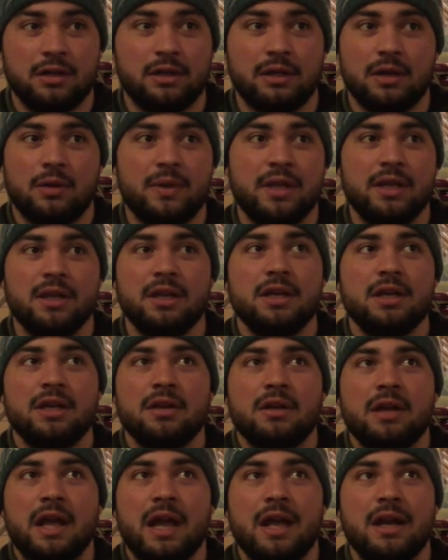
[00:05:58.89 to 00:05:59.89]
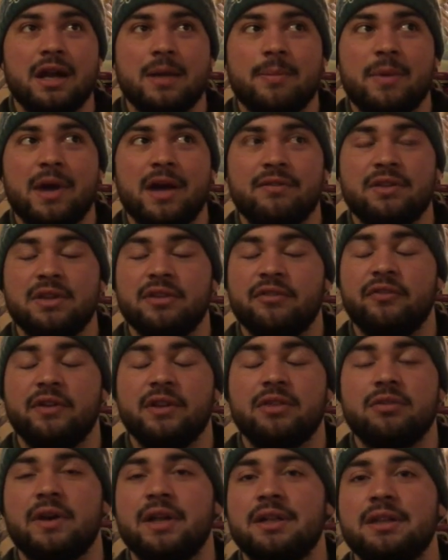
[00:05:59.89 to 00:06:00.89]
You know, we ended up having the
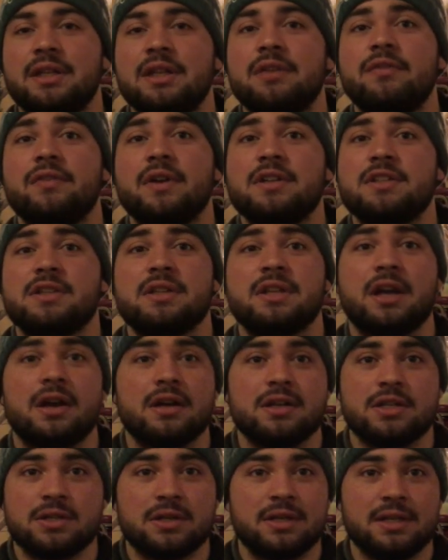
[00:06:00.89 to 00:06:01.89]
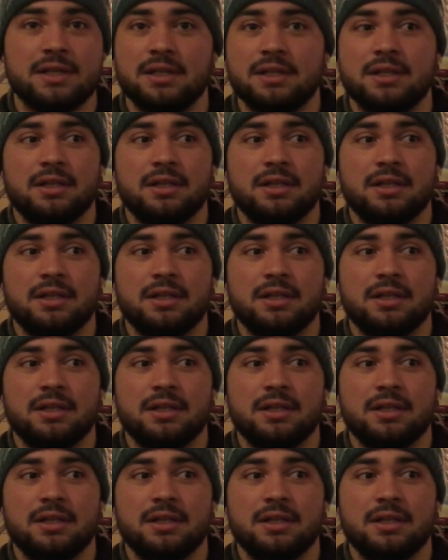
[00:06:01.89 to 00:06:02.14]
fifth-ranked defense in the country.